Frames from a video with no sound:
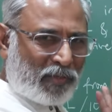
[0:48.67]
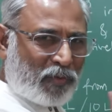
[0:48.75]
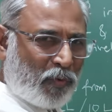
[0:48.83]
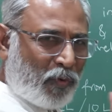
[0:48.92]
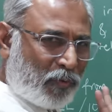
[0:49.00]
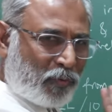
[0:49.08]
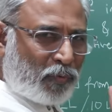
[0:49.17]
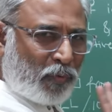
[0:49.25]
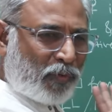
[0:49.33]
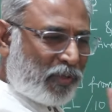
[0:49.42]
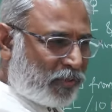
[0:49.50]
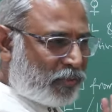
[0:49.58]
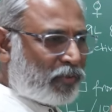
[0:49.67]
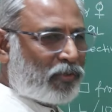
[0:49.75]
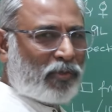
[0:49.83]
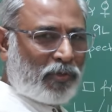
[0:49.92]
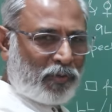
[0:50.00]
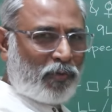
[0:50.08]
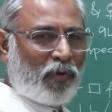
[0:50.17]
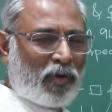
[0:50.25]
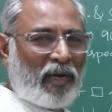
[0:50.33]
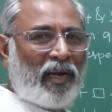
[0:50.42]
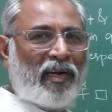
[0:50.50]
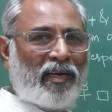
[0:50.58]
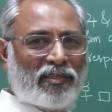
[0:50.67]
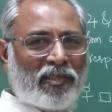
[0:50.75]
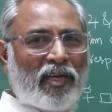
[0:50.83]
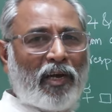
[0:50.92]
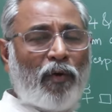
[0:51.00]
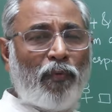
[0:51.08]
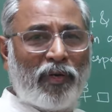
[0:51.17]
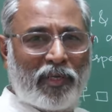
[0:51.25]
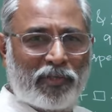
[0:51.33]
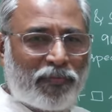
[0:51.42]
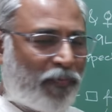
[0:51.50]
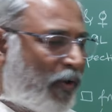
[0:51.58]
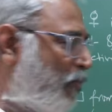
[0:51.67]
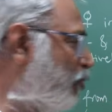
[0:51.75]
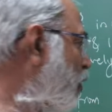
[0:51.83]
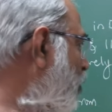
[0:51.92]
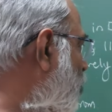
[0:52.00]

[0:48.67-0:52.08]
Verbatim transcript: us go through this yoga and see how it is formed.